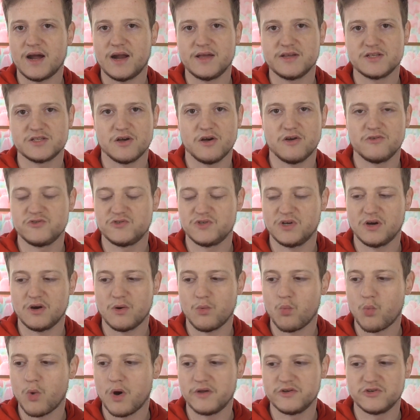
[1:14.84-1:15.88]
Alexandria
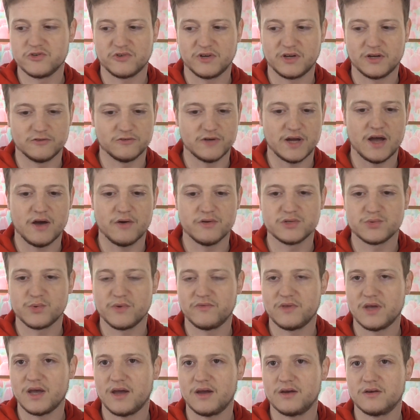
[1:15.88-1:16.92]
wandering around
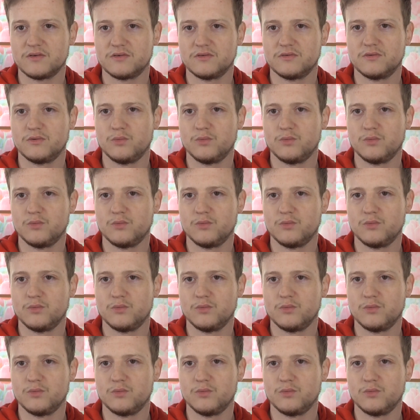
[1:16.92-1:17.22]
with that